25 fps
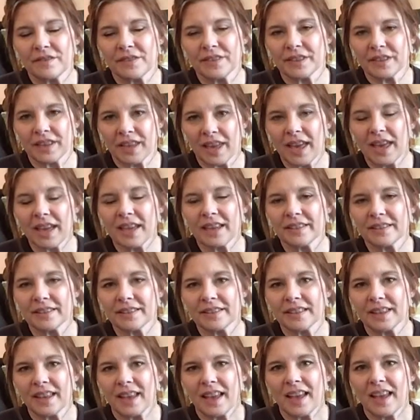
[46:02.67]
the
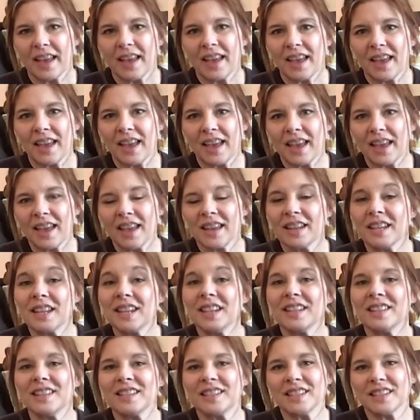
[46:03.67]
case, and
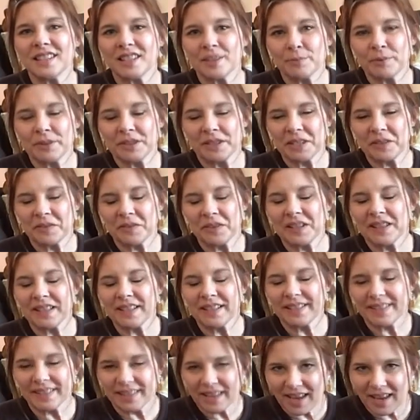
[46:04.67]
it did specifically
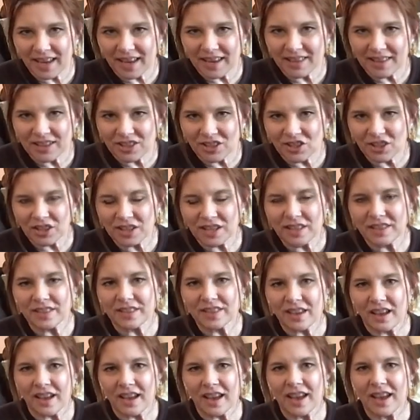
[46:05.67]
say that she
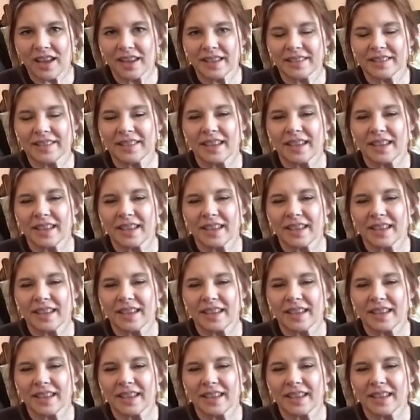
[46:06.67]
thought,